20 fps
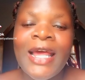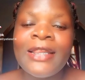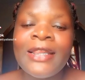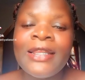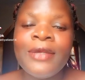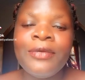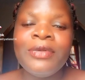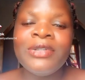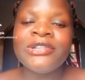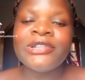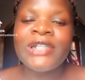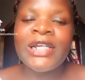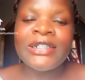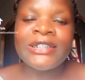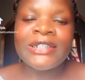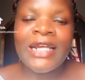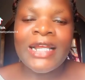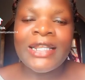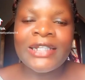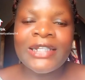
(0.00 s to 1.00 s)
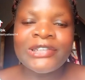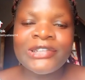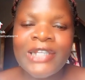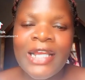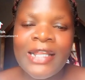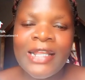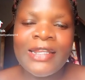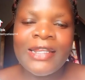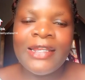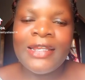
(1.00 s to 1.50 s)
and they will start
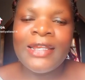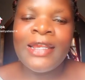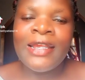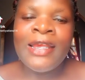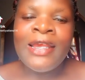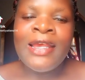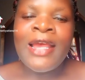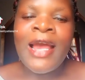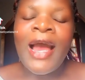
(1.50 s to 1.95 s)
understanding.